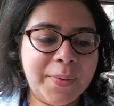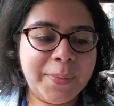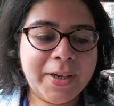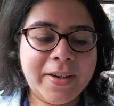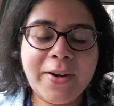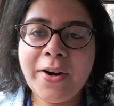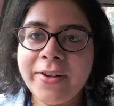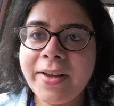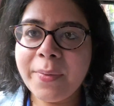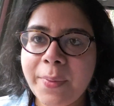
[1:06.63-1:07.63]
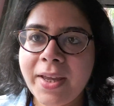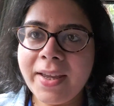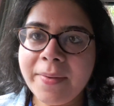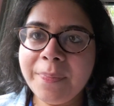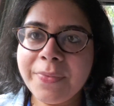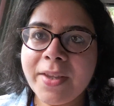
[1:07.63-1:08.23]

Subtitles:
we are on our way